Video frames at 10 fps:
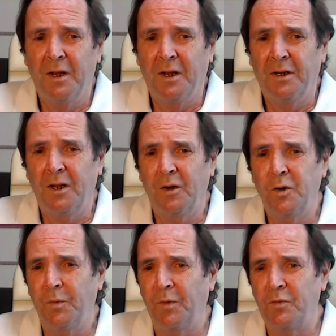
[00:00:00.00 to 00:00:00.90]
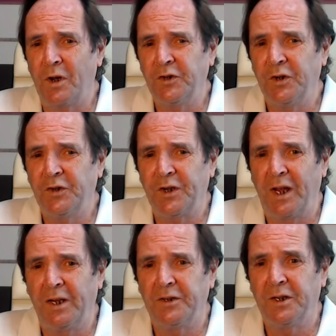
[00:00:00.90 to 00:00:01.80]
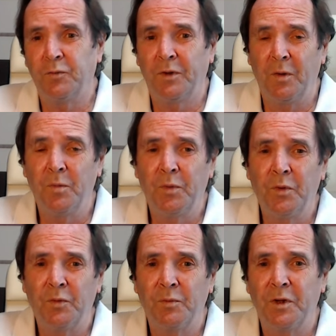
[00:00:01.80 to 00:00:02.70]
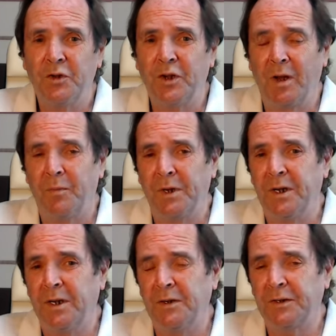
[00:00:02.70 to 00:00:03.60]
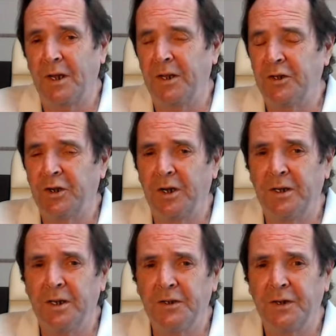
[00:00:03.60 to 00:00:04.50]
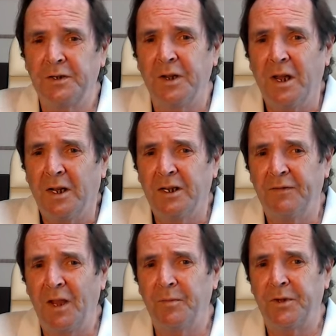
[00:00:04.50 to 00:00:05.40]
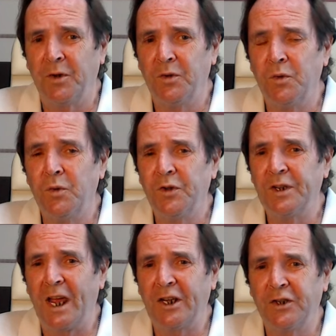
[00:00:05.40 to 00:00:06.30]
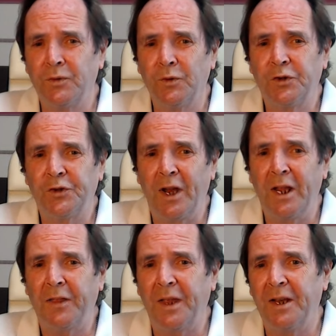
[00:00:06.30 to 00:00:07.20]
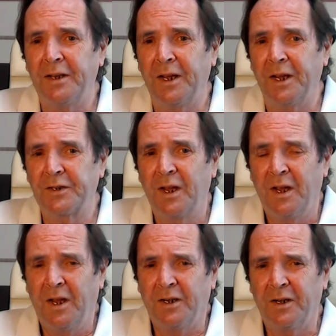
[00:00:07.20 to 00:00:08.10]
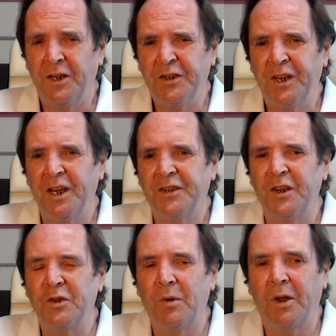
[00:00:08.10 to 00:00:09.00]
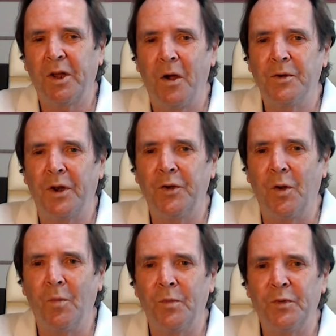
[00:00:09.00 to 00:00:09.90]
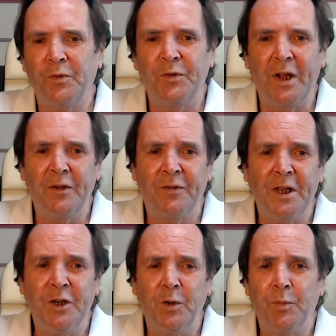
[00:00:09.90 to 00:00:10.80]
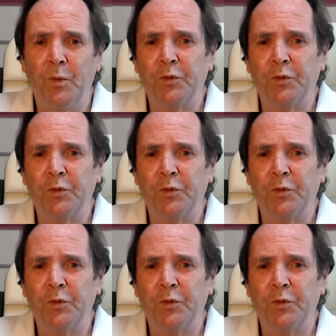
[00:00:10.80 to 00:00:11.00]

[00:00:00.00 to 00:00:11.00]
Now, a group of Russian scientists with input from the Japanese and the Chinese has developed a new national strength index. Now, this takes into account a number of variables,